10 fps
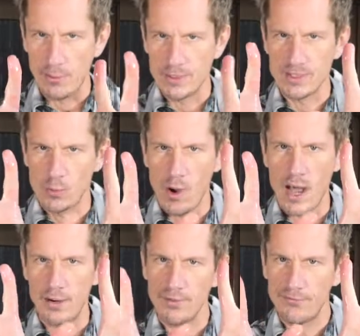with some
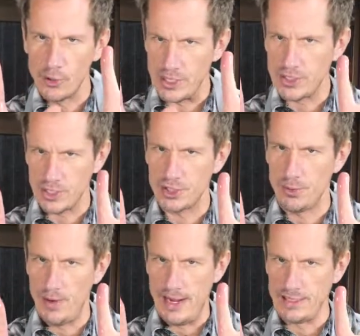water before you touch the
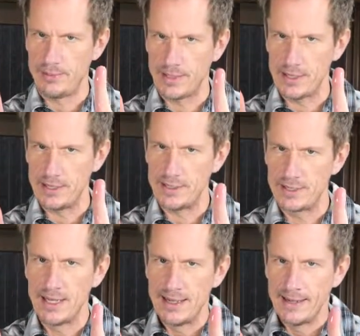rice because
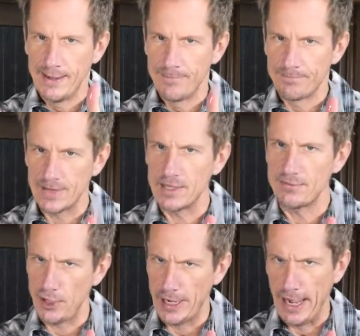it's
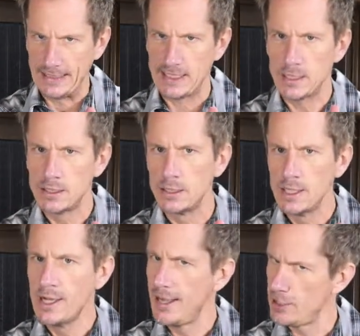very hot.
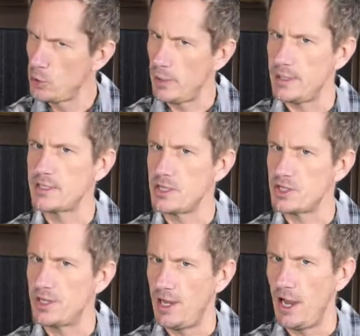You don't want to touch
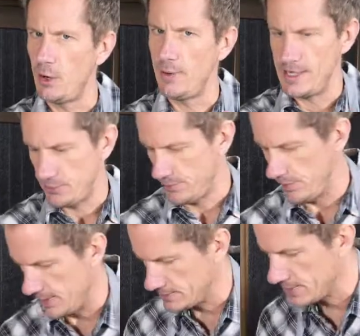the hot rice with your
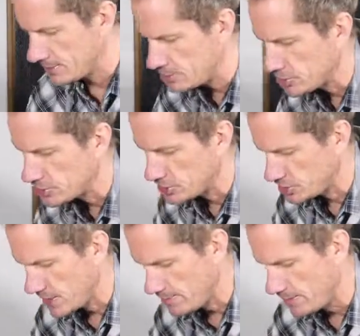hands. And then you can just shape it